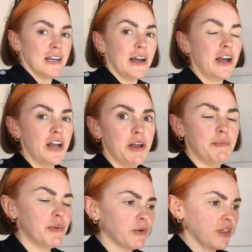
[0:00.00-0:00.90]

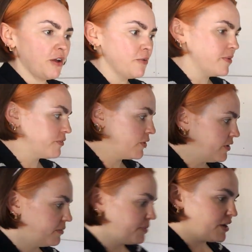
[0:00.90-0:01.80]
Although we've
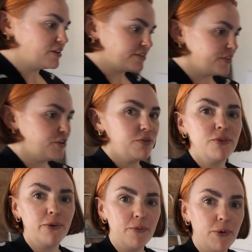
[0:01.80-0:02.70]
got, because of the new
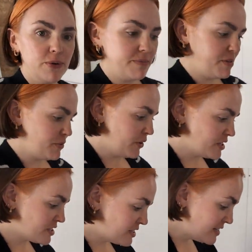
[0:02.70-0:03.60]
floorboards, it means we've got
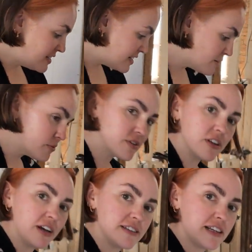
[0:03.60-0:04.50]
a little
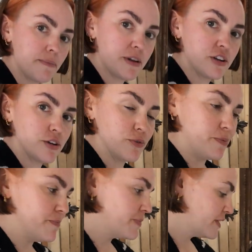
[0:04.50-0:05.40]
slight step into the
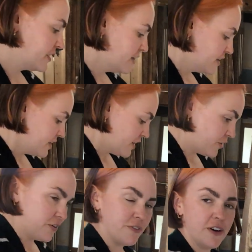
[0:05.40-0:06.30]
room.
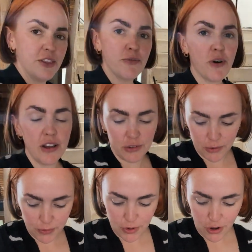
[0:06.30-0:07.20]
Got to find the right sort
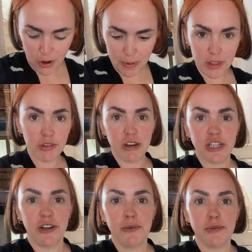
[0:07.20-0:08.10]
of carpet
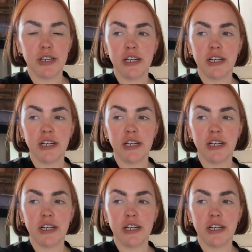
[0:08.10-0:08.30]
threshold.